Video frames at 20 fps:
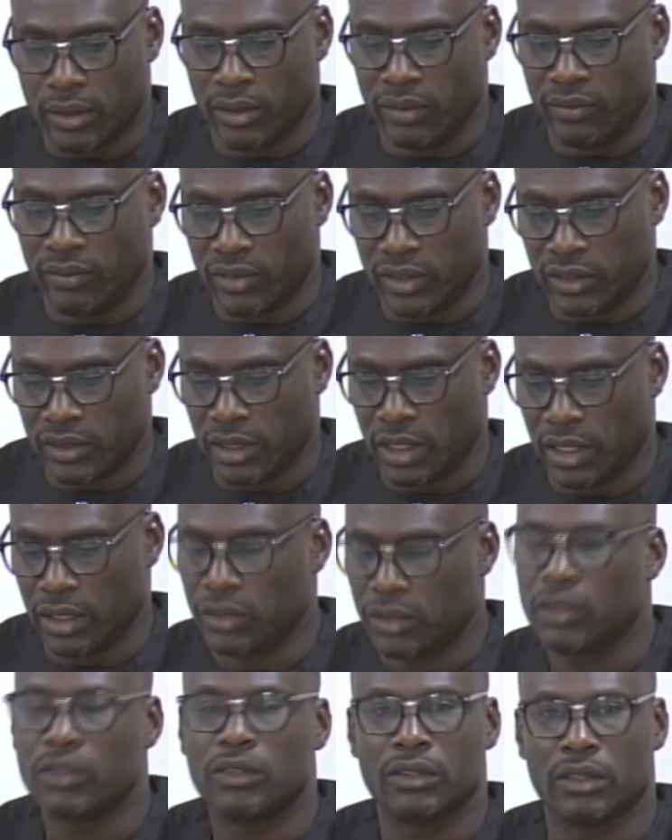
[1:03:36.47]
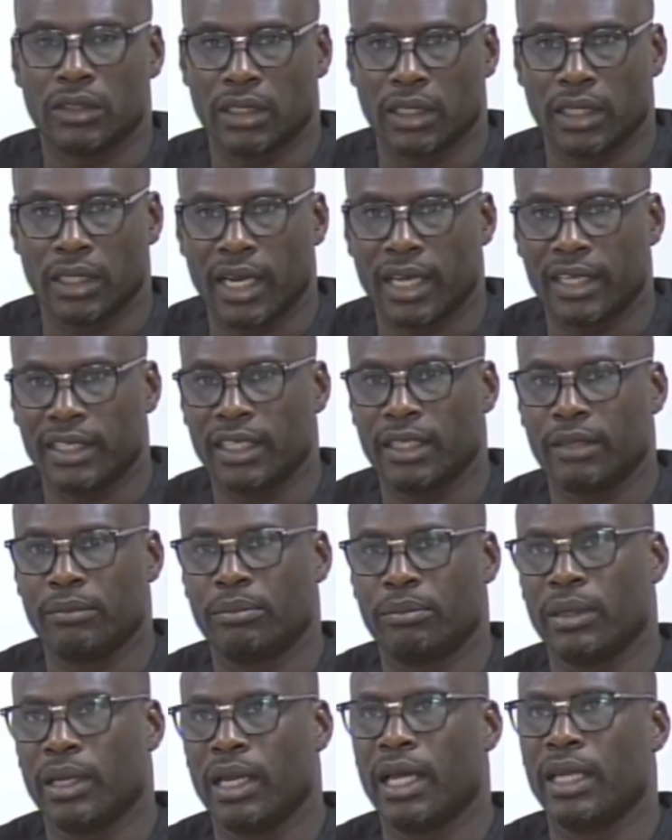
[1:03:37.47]
conversations regarding
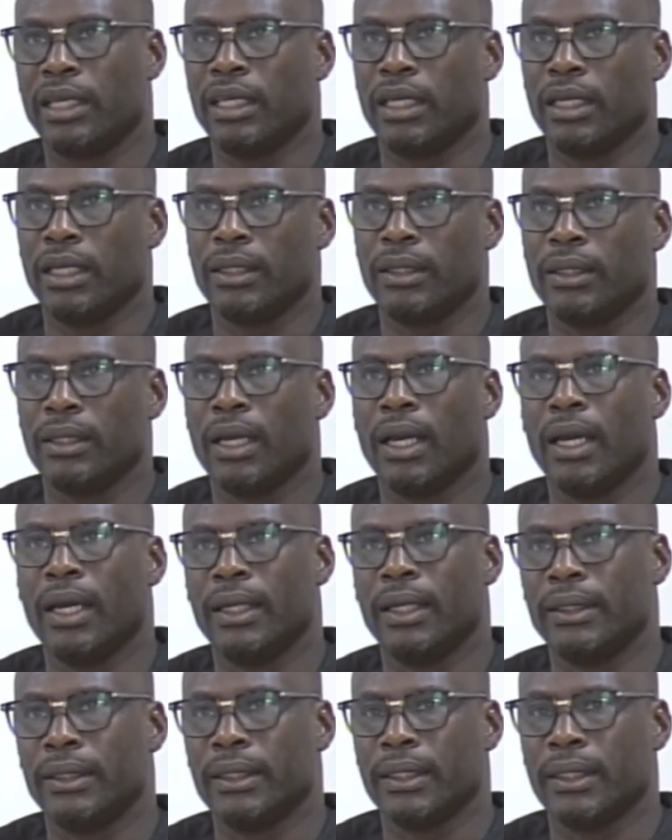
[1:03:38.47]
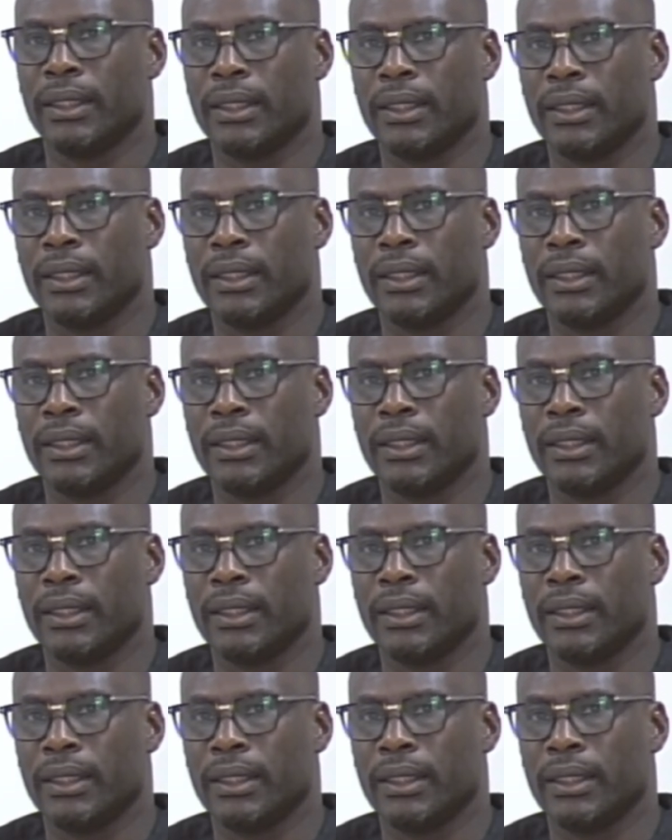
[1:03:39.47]
planning and